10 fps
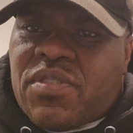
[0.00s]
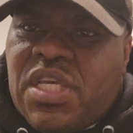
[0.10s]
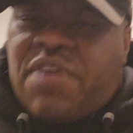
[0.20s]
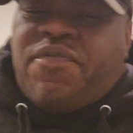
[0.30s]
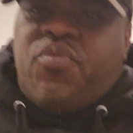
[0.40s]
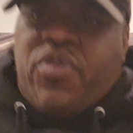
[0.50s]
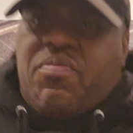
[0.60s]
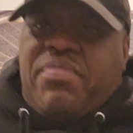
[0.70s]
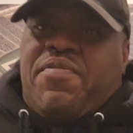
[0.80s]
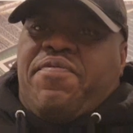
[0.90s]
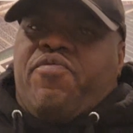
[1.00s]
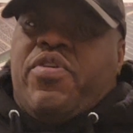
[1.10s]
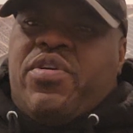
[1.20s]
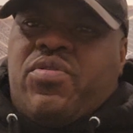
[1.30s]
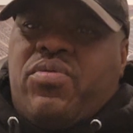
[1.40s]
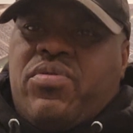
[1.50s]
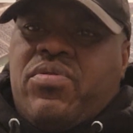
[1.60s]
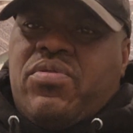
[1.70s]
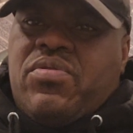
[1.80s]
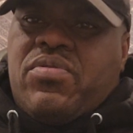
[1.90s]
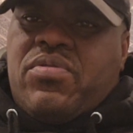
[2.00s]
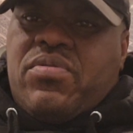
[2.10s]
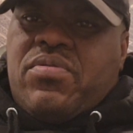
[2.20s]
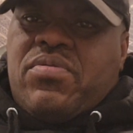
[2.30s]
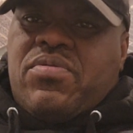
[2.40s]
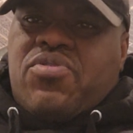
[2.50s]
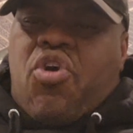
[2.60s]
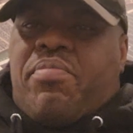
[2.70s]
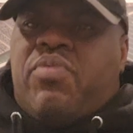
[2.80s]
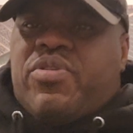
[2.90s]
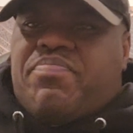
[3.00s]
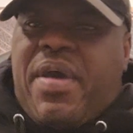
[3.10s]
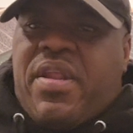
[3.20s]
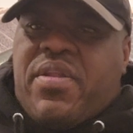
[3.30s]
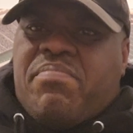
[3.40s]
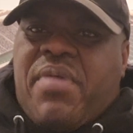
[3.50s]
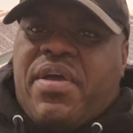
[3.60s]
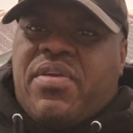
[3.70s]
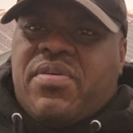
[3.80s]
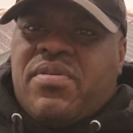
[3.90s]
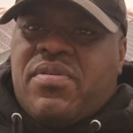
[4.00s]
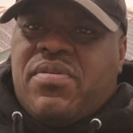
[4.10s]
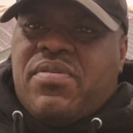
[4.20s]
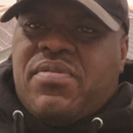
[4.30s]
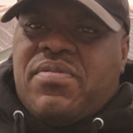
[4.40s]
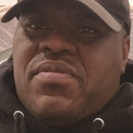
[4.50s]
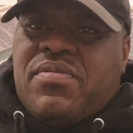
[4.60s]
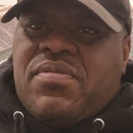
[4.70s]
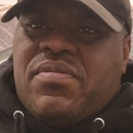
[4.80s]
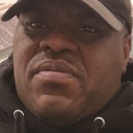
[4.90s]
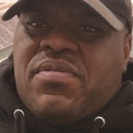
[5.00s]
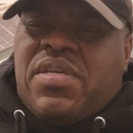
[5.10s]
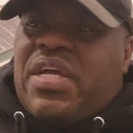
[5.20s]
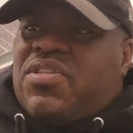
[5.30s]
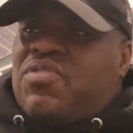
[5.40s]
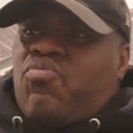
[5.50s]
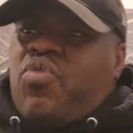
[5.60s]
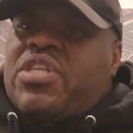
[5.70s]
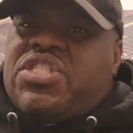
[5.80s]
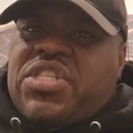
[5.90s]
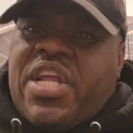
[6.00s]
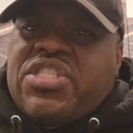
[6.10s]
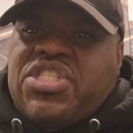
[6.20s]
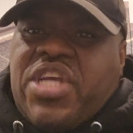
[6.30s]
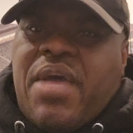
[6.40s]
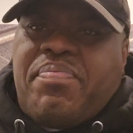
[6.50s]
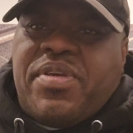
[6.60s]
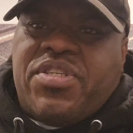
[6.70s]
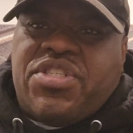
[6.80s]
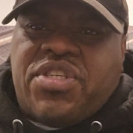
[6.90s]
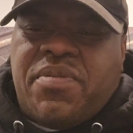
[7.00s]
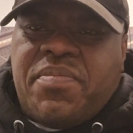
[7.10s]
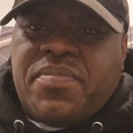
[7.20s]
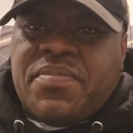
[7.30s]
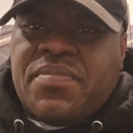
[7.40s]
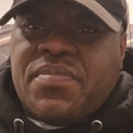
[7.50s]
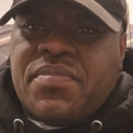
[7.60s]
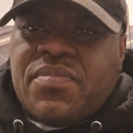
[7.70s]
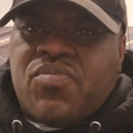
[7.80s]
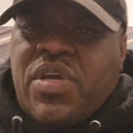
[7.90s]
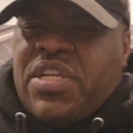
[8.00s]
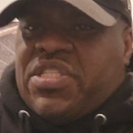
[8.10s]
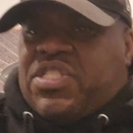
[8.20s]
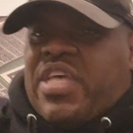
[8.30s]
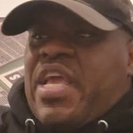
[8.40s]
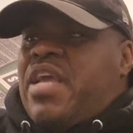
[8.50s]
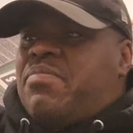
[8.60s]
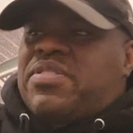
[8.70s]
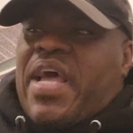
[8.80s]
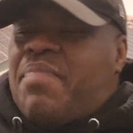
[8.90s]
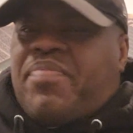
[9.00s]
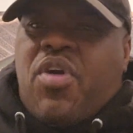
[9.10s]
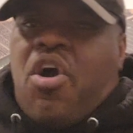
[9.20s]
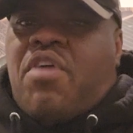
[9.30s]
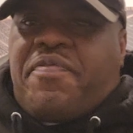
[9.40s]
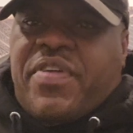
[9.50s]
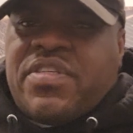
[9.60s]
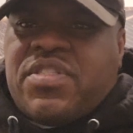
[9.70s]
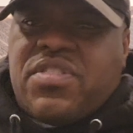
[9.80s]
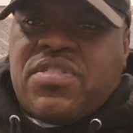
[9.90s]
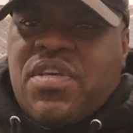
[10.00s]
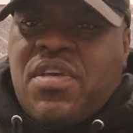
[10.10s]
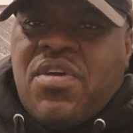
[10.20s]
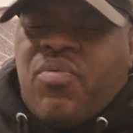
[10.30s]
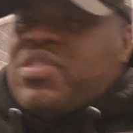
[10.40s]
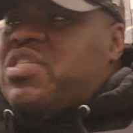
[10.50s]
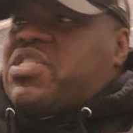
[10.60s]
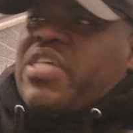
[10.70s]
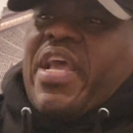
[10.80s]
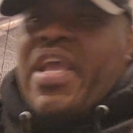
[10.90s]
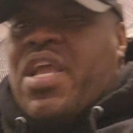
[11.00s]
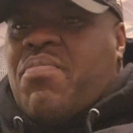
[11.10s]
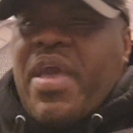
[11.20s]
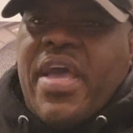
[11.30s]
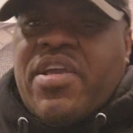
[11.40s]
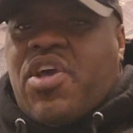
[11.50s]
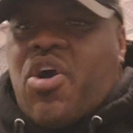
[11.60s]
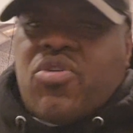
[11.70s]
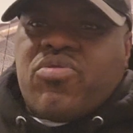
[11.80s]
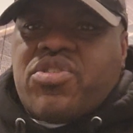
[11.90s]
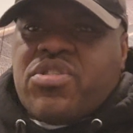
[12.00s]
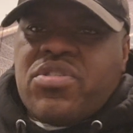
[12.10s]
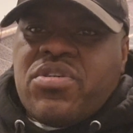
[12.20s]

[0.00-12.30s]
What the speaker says: If you want to be for real, Kobe was better than Mike. He got one less championship in the same type of offense with the same head coach.